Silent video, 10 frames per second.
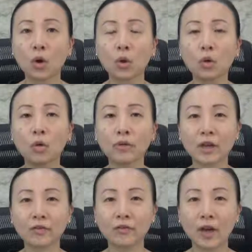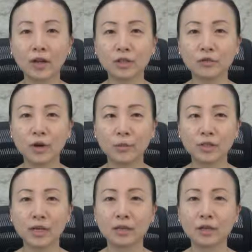or that fail to
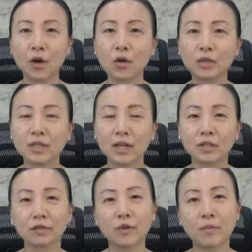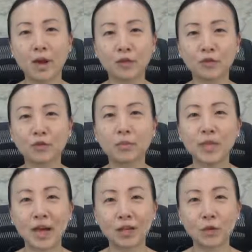represent the content of the manuscript
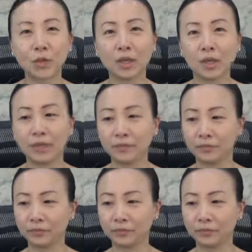adequately.